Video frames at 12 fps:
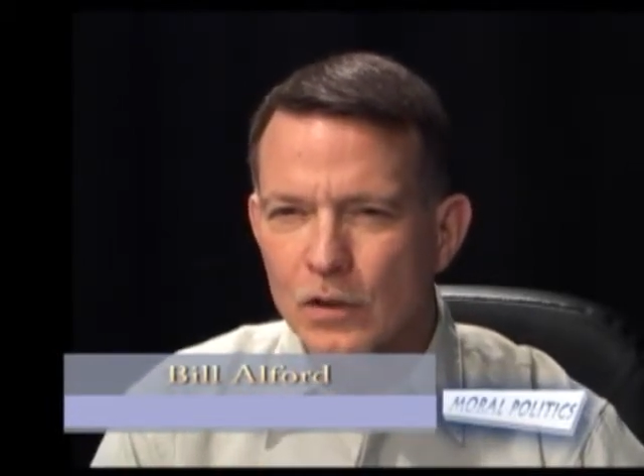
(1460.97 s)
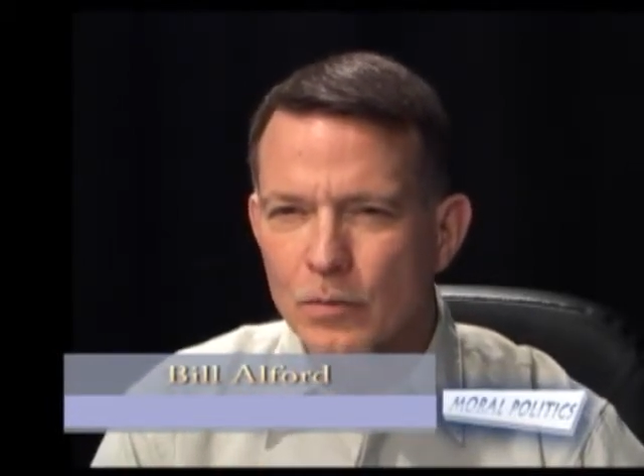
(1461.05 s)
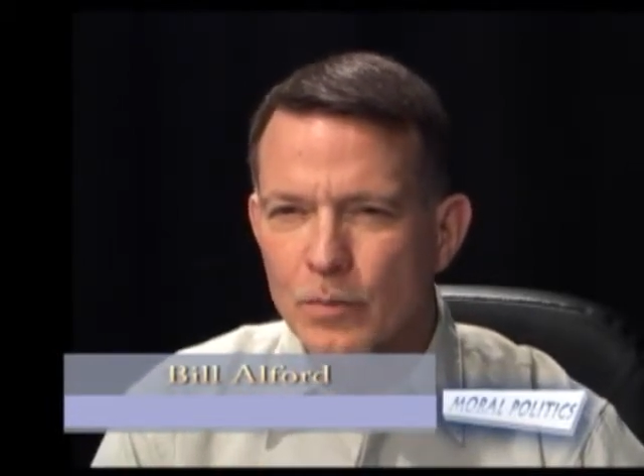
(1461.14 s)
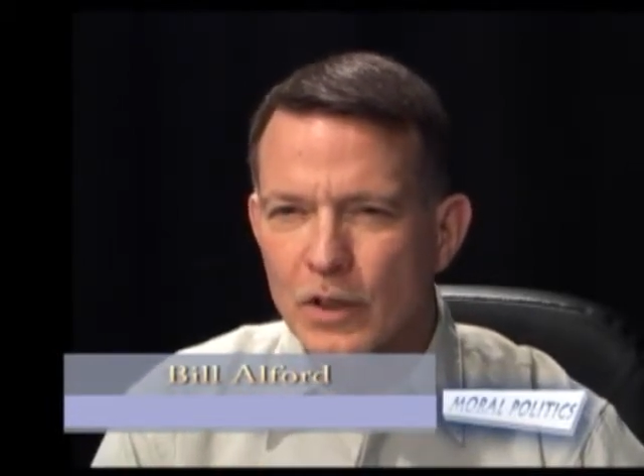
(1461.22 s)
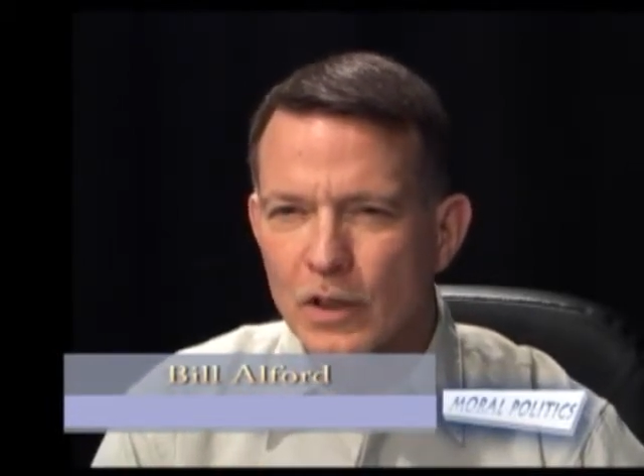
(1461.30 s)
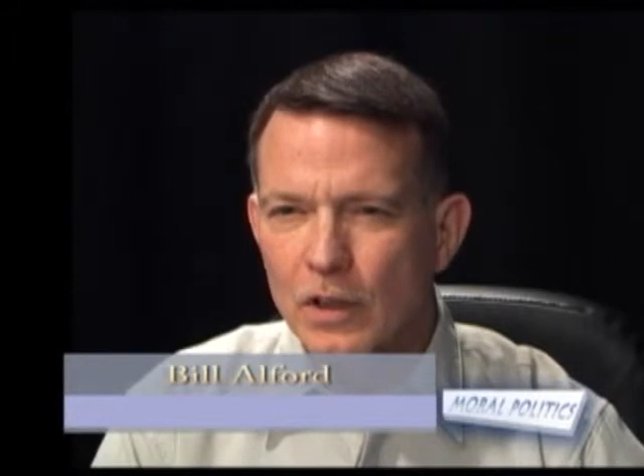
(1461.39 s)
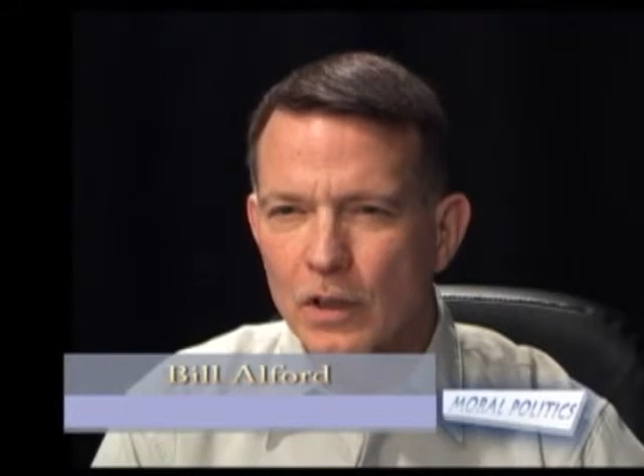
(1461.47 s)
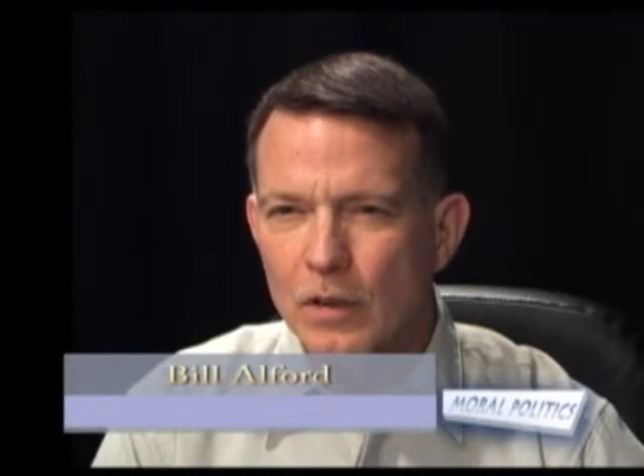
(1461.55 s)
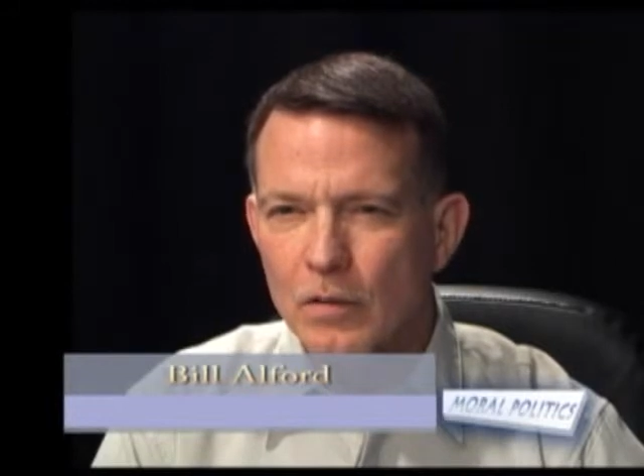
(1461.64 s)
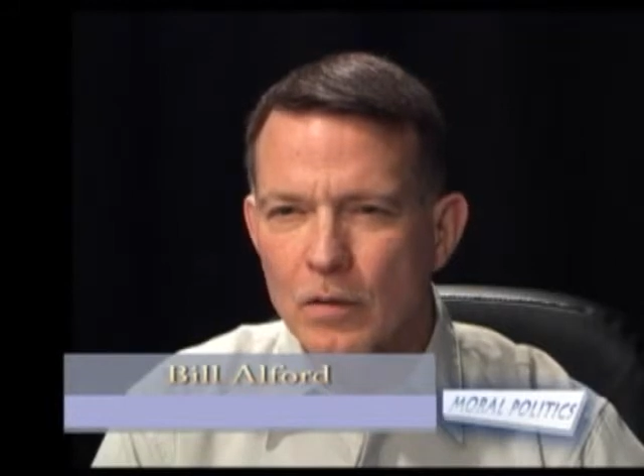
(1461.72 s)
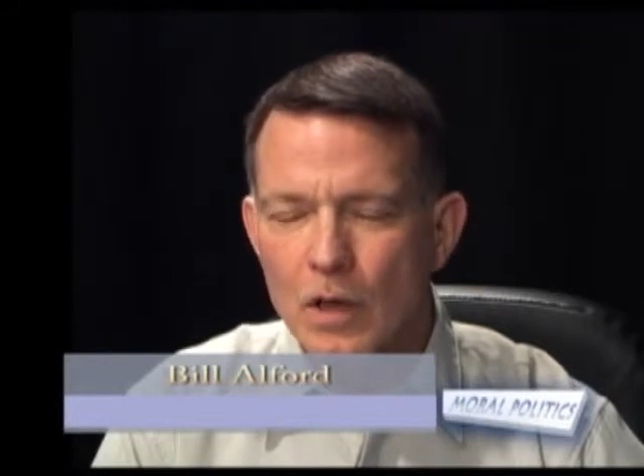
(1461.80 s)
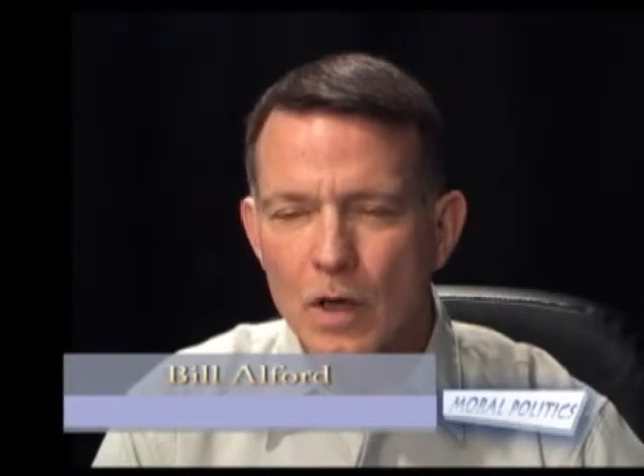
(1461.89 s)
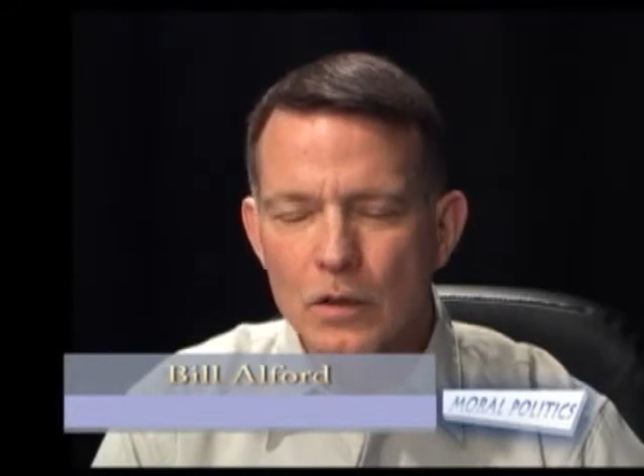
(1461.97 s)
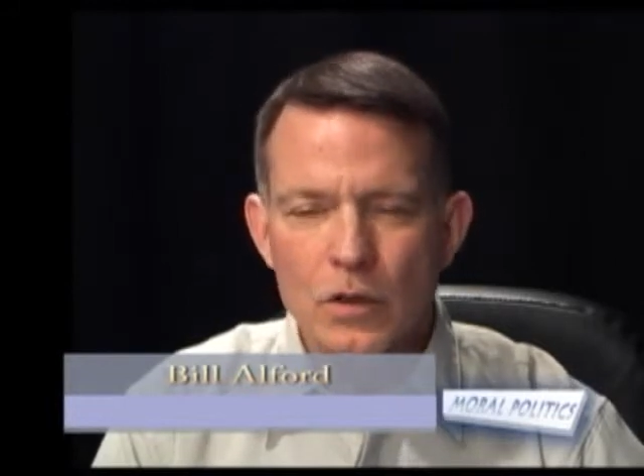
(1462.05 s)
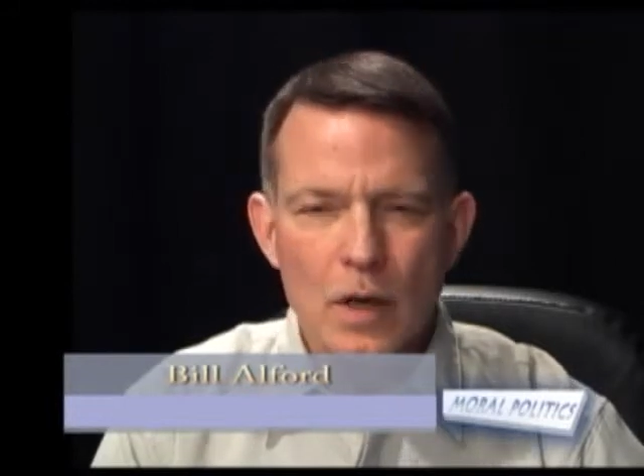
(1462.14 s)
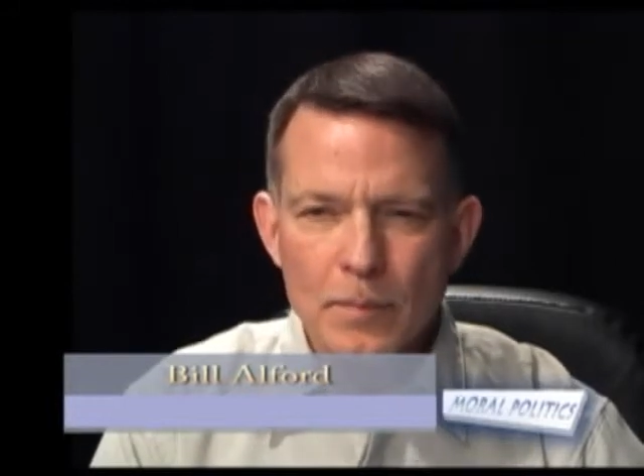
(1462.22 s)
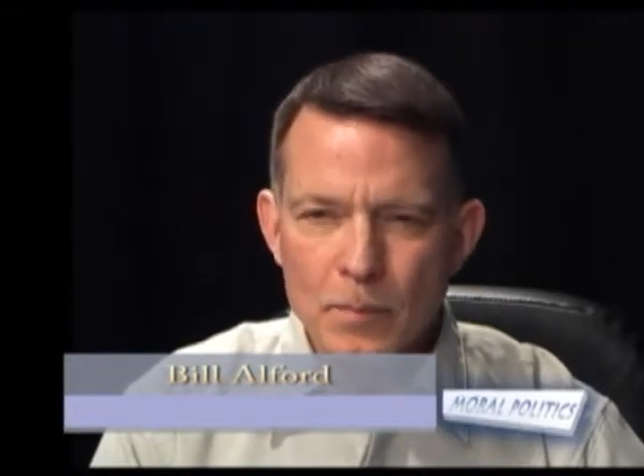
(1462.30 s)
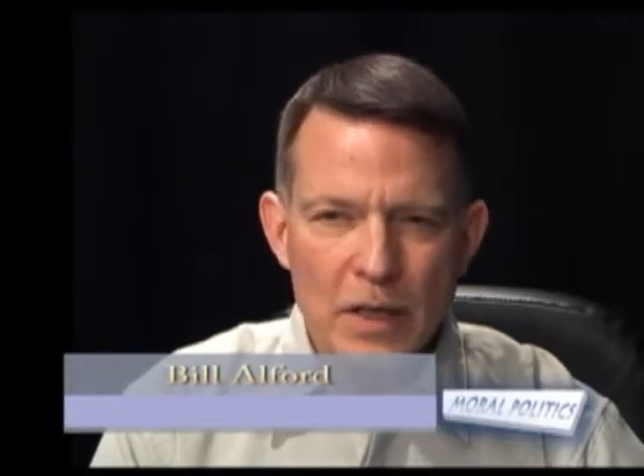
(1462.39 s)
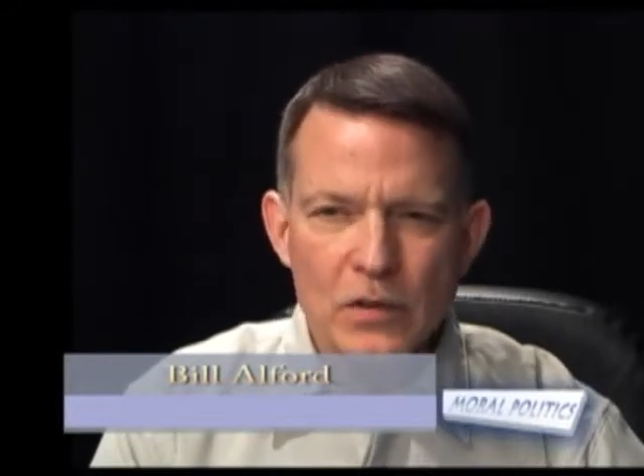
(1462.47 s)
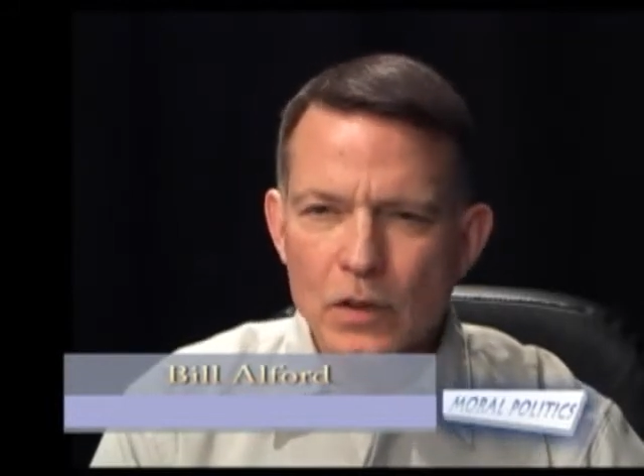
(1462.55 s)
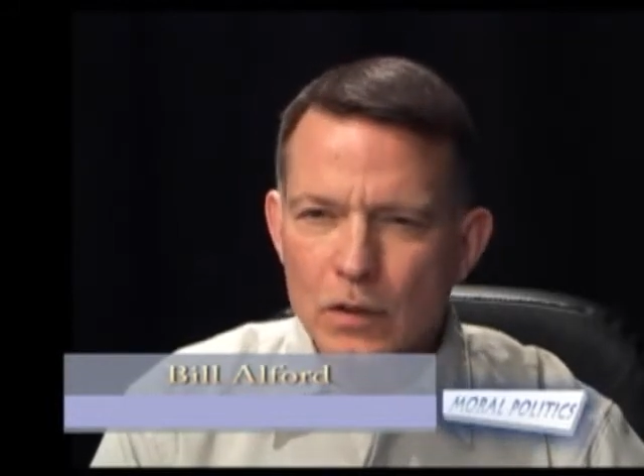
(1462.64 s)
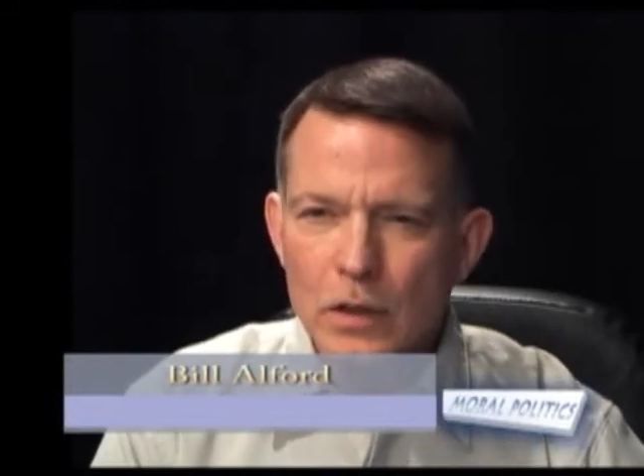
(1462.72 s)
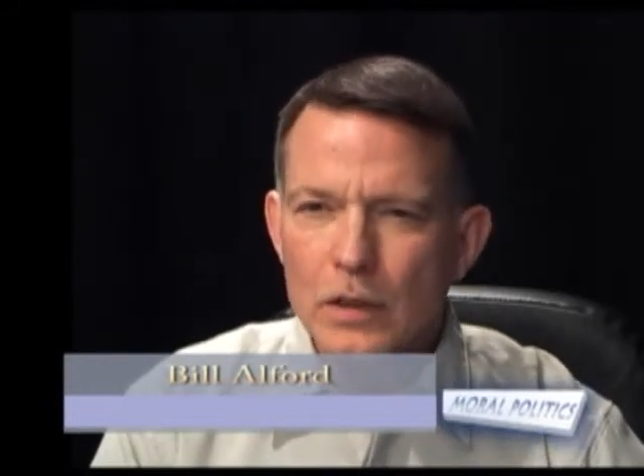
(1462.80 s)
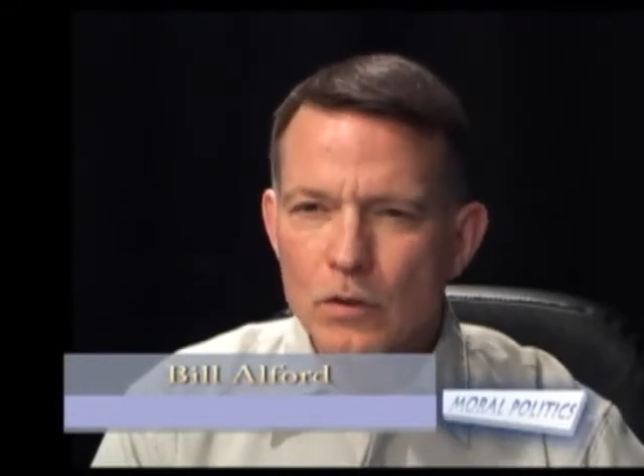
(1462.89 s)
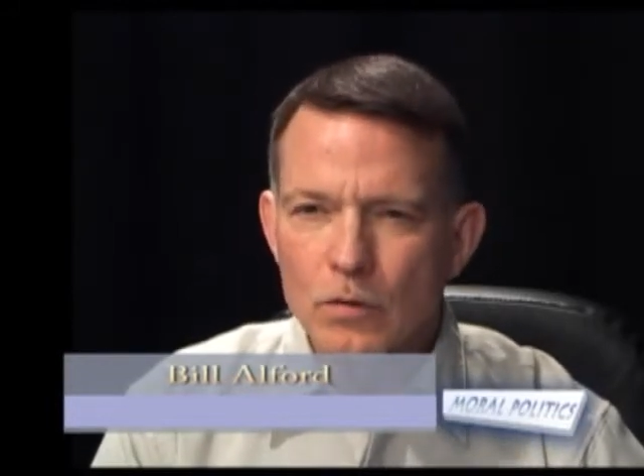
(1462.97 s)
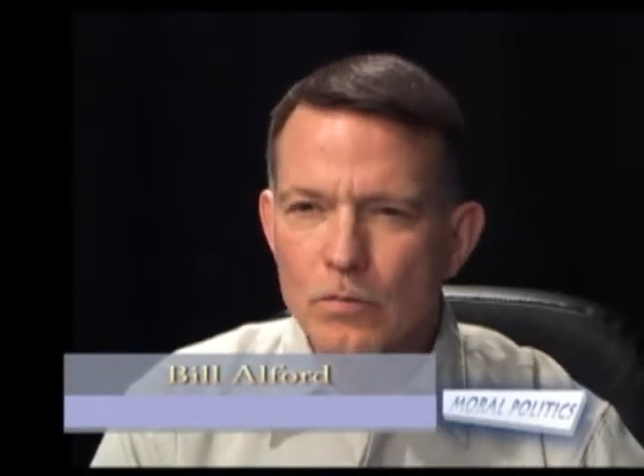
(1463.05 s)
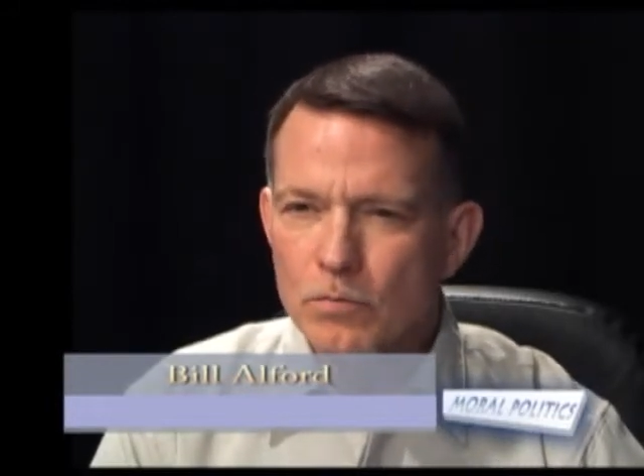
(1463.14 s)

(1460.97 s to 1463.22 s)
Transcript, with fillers: to be uh, to uh, basically